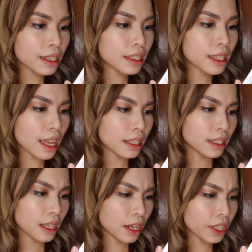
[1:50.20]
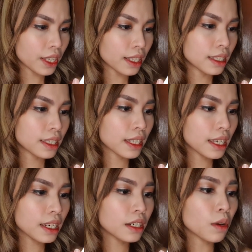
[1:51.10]
it says here that it's
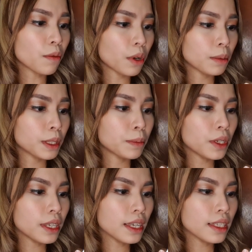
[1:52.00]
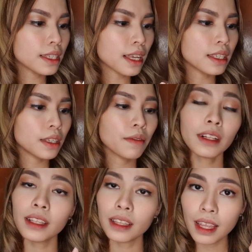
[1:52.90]
clean and comfortable beauty intensive
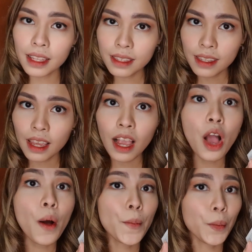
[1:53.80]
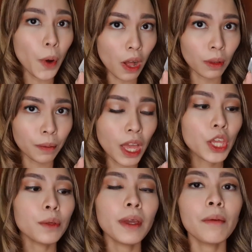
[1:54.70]
cleansing balm.
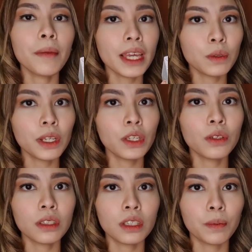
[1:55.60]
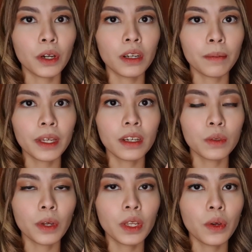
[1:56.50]
You'll be amazed when you use this product,
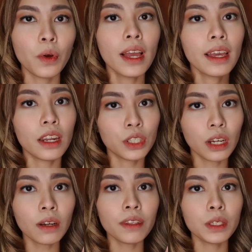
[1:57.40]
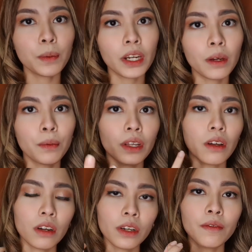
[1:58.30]
because when you get a chunk of this product, put it
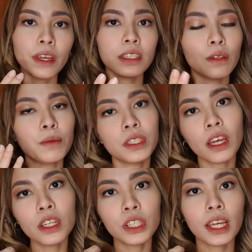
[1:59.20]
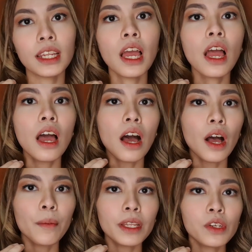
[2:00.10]
on your face and then massage it,
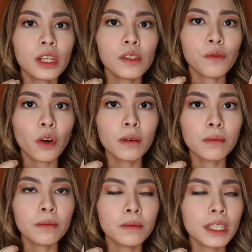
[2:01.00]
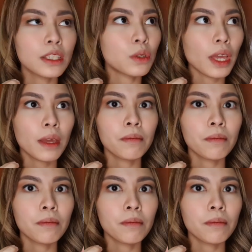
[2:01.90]
it transforms into a